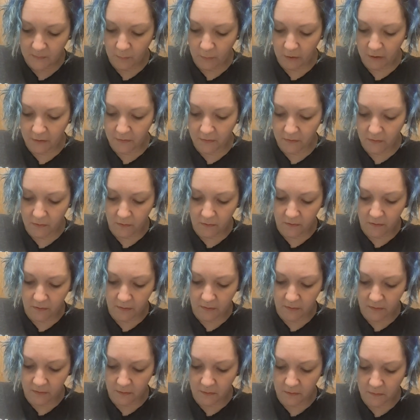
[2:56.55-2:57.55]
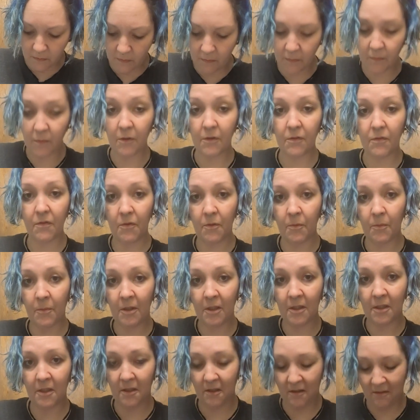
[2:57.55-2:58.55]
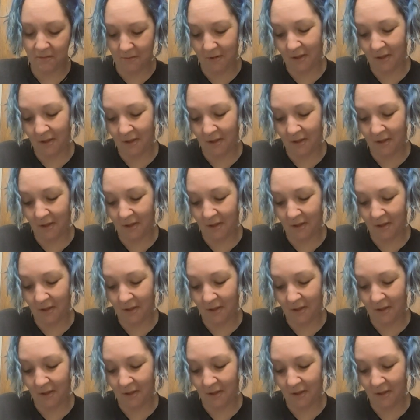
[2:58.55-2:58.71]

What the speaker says: brought the Golden Girls with me for my,